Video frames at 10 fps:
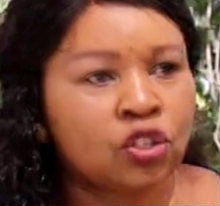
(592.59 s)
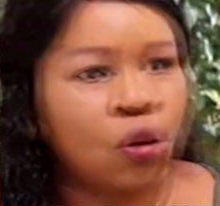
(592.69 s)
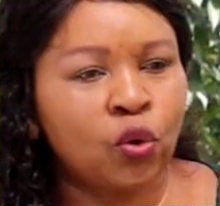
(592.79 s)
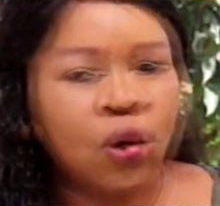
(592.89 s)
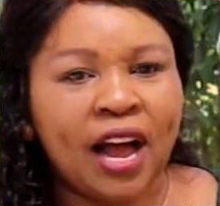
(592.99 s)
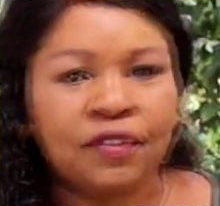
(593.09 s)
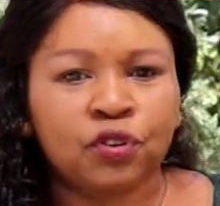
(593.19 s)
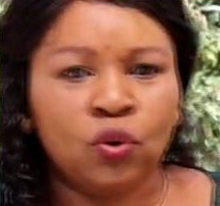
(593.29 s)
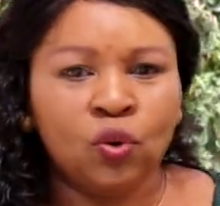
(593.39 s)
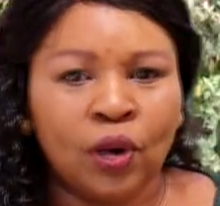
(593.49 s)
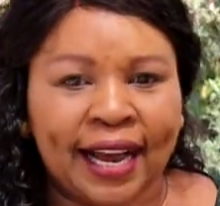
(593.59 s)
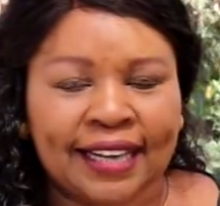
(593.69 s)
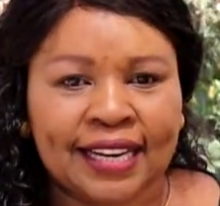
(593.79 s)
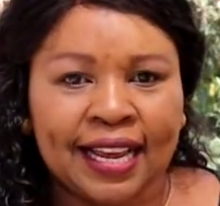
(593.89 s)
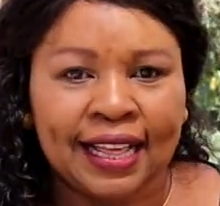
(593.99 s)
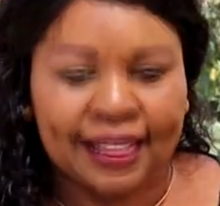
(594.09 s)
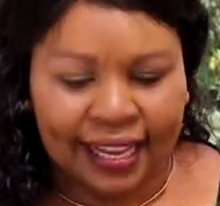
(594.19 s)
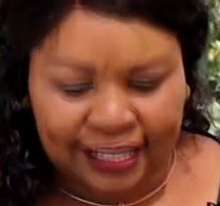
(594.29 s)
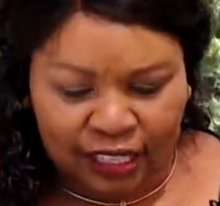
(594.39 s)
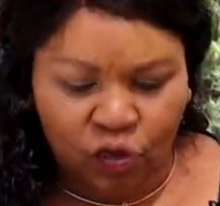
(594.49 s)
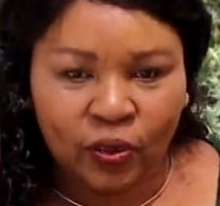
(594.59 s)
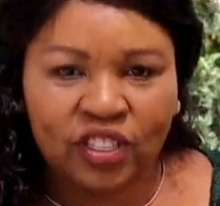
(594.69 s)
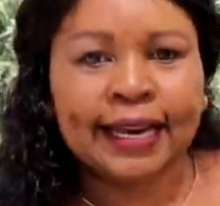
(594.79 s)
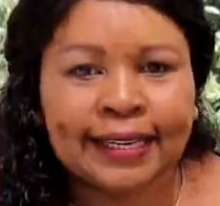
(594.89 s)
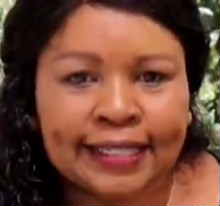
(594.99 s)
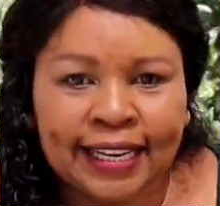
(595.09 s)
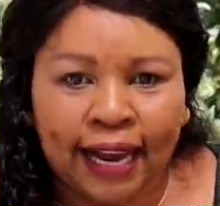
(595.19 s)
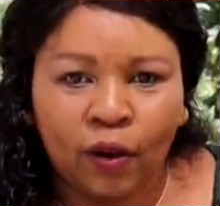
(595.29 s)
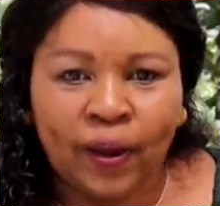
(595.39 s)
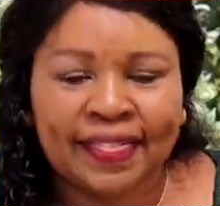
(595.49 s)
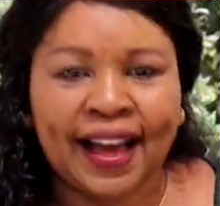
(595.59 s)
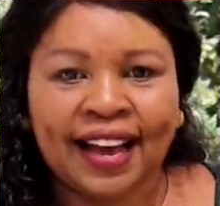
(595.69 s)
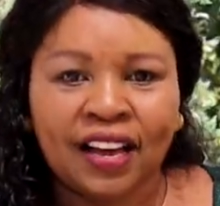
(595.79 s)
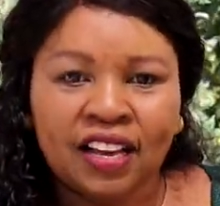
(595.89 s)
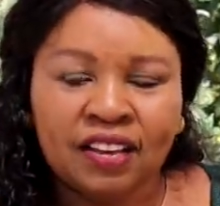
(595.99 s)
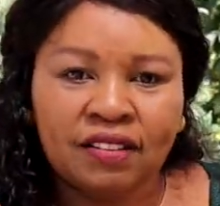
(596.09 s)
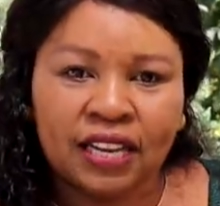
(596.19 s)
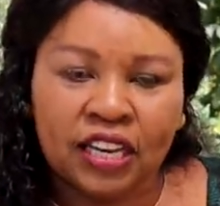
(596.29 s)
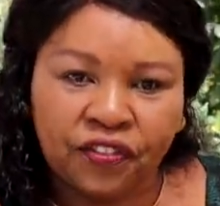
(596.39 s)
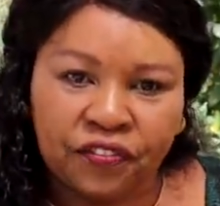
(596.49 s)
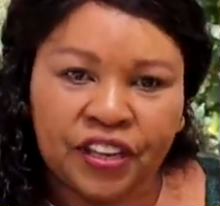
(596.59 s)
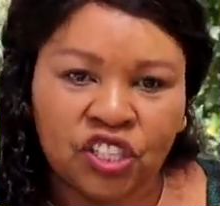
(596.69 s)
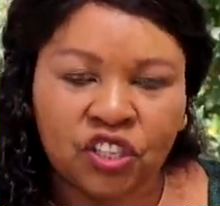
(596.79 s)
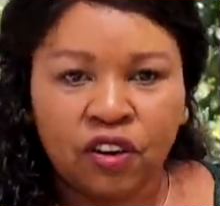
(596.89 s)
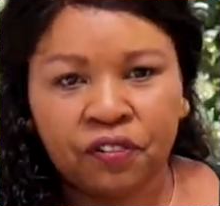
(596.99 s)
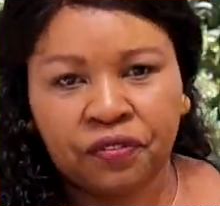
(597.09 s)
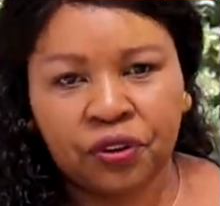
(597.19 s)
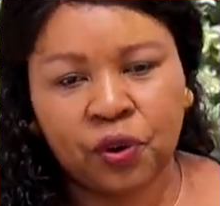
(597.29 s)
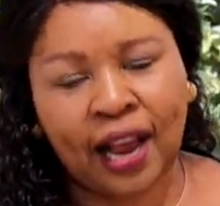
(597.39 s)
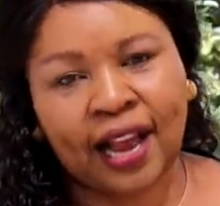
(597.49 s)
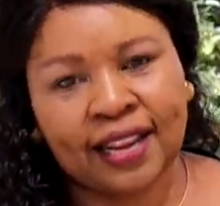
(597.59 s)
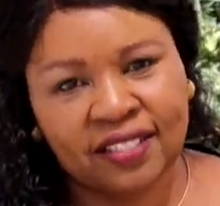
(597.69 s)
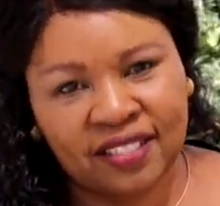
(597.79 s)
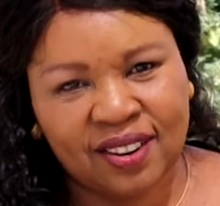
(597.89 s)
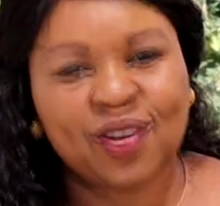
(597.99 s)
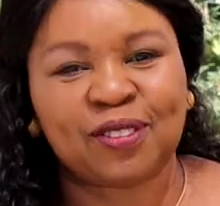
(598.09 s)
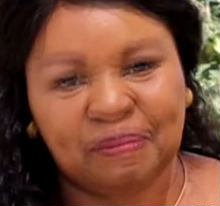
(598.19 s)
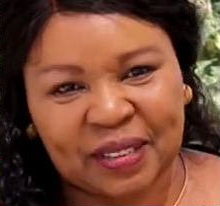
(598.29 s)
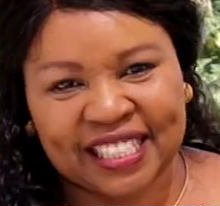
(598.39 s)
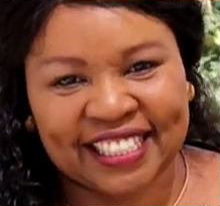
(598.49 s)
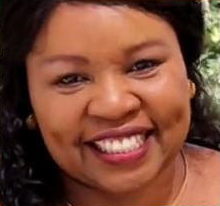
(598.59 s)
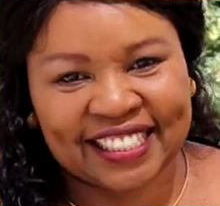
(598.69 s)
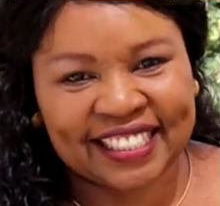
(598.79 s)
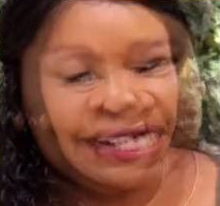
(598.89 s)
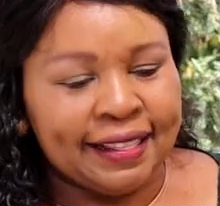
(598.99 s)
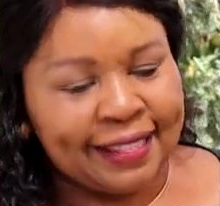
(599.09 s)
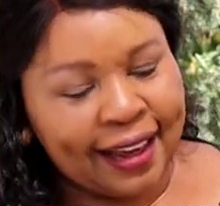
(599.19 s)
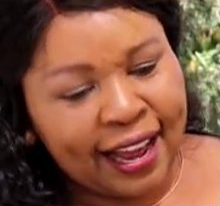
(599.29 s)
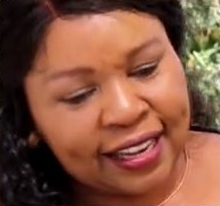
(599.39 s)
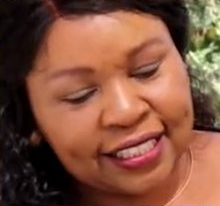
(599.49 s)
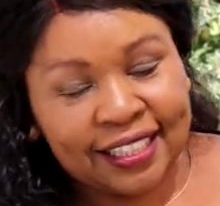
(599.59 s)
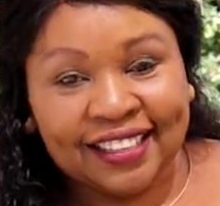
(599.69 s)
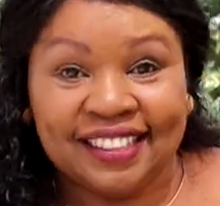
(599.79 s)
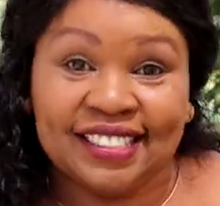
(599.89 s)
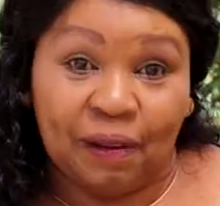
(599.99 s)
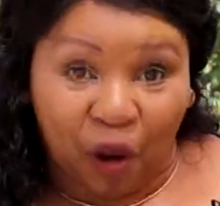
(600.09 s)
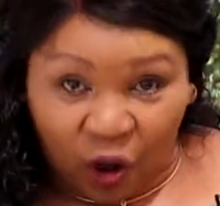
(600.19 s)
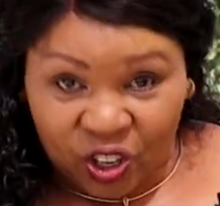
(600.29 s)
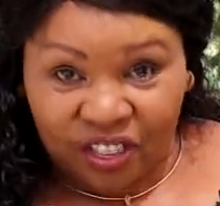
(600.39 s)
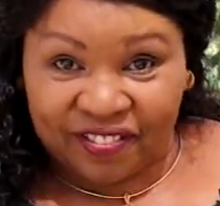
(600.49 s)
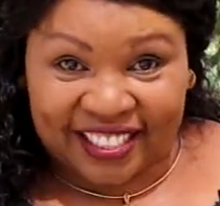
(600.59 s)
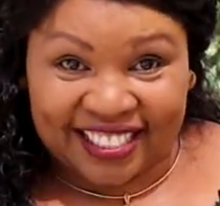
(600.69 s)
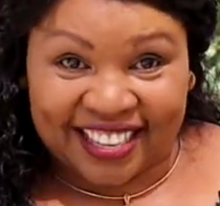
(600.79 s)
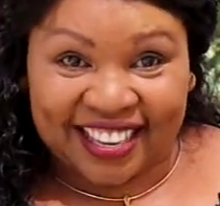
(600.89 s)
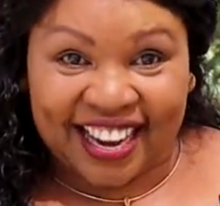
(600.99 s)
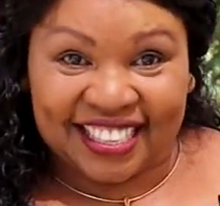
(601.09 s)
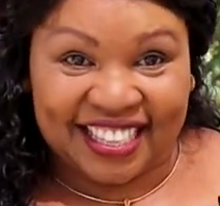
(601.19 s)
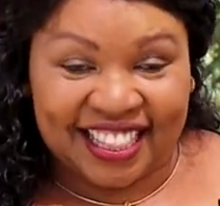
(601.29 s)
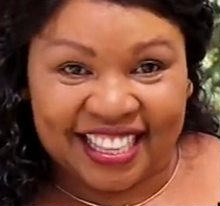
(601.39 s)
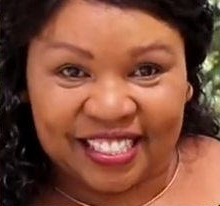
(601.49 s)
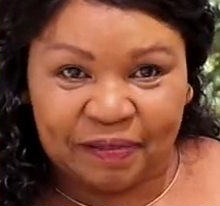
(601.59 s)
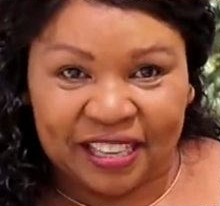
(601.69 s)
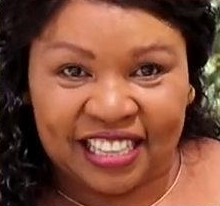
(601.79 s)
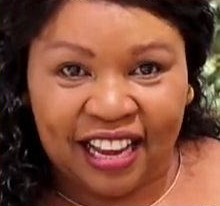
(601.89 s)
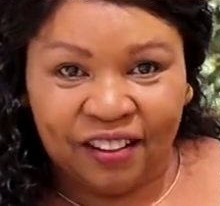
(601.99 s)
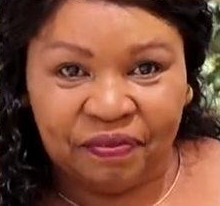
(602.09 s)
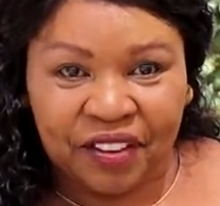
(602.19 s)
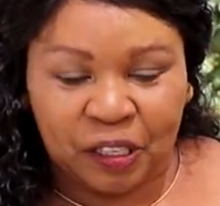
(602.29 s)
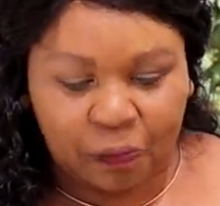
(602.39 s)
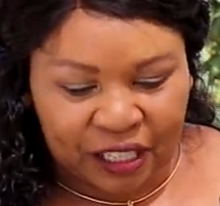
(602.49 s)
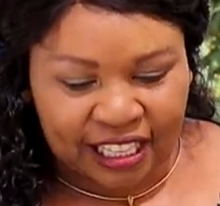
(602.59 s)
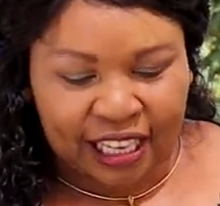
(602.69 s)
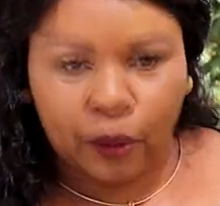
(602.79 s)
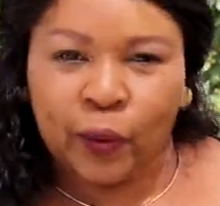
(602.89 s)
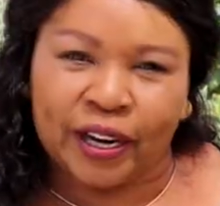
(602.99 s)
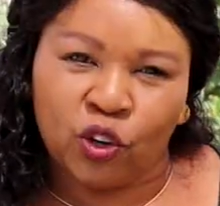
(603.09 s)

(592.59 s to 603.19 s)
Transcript: So you have to look at that situation and check whether it fits for your kind of business. There actually is some controversy regarding this matter, especially when